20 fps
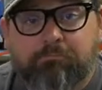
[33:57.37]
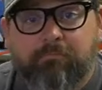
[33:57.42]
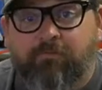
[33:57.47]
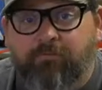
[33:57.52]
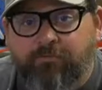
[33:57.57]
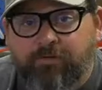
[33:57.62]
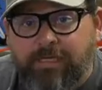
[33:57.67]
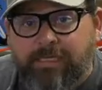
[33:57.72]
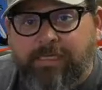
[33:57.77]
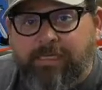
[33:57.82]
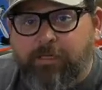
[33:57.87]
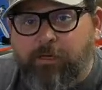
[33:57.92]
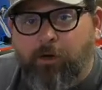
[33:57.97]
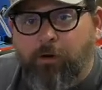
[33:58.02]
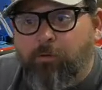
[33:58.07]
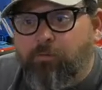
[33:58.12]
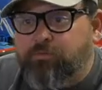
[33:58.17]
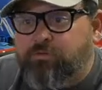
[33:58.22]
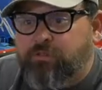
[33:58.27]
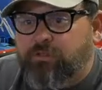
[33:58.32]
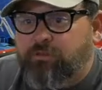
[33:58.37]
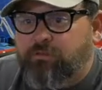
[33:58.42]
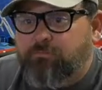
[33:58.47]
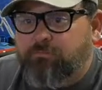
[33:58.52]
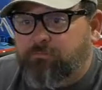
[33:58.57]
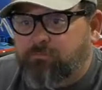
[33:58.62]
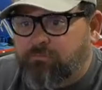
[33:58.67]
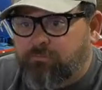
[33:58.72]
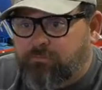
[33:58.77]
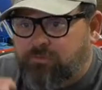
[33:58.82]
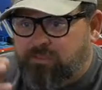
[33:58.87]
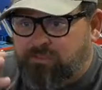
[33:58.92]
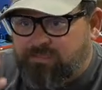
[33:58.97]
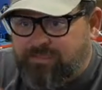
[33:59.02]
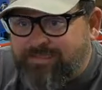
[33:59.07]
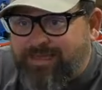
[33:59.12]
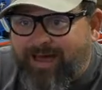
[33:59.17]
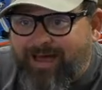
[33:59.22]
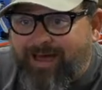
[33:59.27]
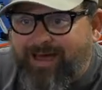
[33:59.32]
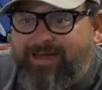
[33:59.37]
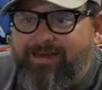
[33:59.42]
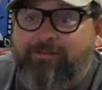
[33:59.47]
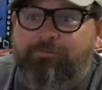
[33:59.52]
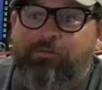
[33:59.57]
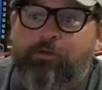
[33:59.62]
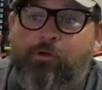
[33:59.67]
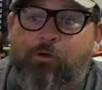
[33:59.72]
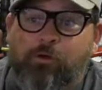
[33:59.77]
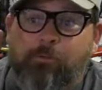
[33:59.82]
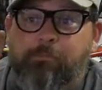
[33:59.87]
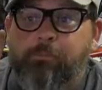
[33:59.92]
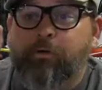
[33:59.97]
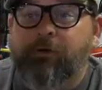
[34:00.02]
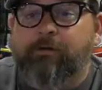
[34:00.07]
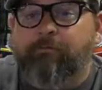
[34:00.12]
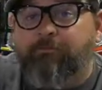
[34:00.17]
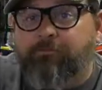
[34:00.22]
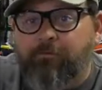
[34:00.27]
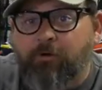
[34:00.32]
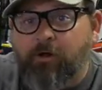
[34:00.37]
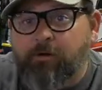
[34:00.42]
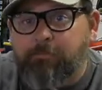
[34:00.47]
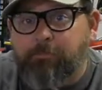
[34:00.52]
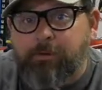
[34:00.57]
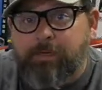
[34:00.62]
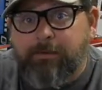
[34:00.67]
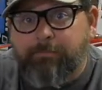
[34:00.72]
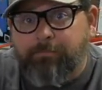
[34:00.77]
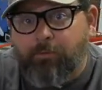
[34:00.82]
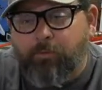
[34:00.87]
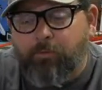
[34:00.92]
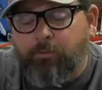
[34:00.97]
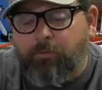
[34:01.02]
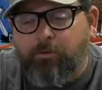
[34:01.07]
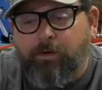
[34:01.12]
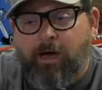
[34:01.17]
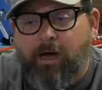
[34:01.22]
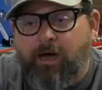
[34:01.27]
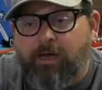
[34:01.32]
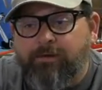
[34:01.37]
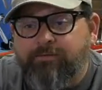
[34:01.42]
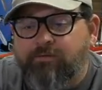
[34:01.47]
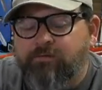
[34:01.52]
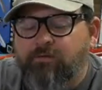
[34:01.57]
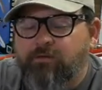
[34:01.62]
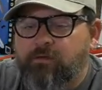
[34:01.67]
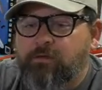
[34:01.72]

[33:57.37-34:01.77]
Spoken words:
video to decide if they're going to put it in front of people or not,